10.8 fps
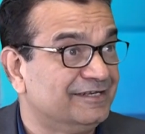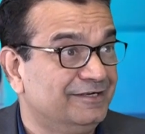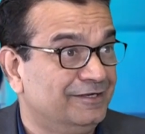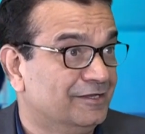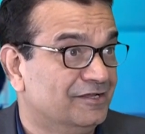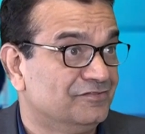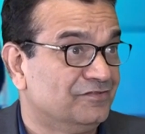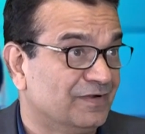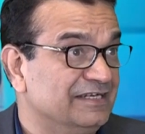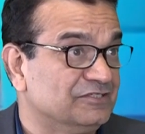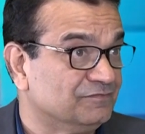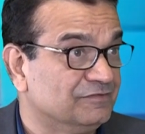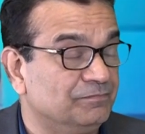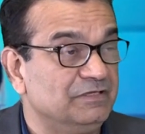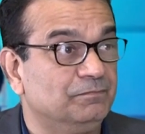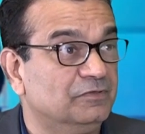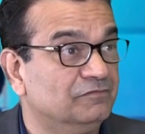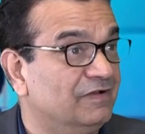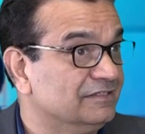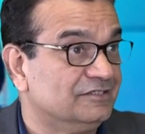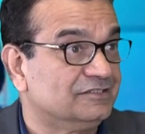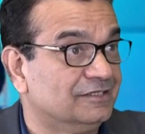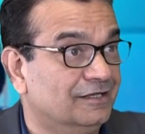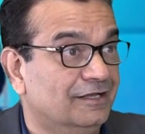and the rights of the people, whether it's